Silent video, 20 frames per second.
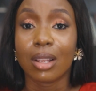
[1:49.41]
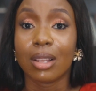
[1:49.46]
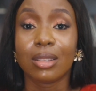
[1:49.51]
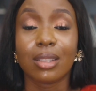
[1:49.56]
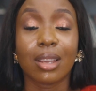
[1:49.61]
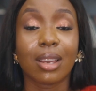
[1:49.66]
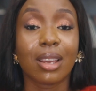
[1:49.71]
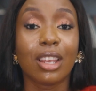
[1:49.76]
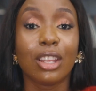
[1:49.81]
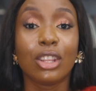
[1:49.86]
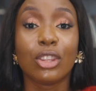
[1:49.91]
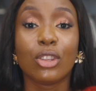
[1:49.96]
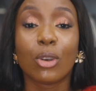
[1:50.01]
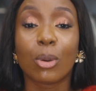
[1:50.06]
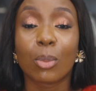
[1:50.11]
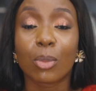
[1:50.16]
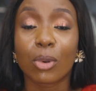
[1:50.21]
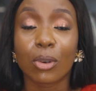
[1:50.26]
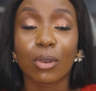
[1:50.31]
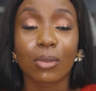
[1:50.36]
there are a
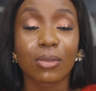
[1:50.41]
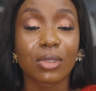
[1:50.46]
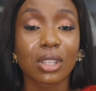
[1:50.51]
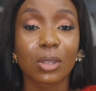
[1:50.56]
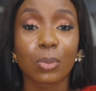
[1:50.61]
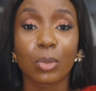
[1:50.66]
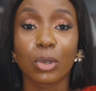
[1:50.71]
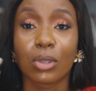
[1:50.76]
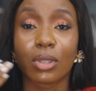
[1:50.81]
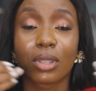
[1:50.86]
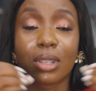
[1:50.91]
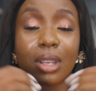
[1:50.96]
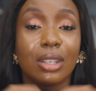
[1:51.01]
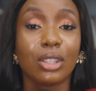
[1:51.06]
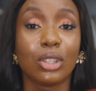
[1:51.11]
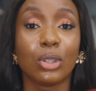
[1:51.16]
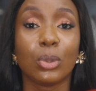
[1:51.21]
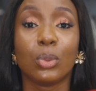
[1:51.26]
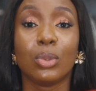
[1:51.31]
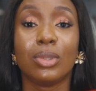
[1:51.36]
number of disputes that
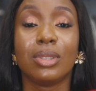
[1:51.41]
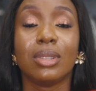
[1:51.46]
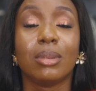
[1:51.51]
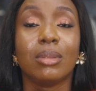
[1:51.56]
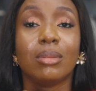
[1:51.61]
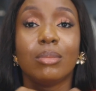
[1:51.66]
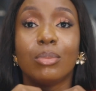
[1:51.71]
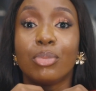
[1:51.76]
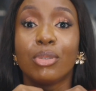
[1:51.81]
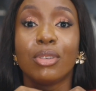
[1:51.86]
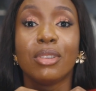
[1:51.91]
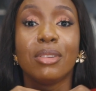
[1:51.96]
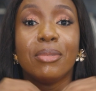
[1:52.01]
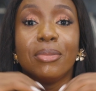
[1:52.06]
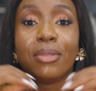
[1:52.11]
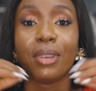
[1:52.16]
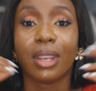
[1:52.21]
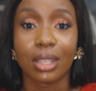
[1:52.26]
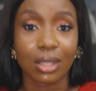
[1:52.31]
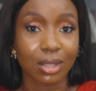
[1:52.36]
you would
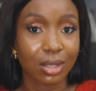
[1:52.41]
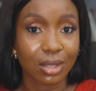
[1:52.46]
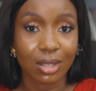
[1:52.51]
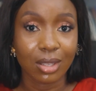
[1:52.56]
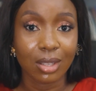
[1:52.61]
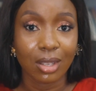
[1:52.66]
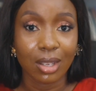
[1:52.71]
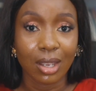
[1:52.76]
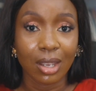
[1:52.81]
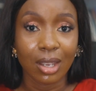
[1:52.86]
prevent.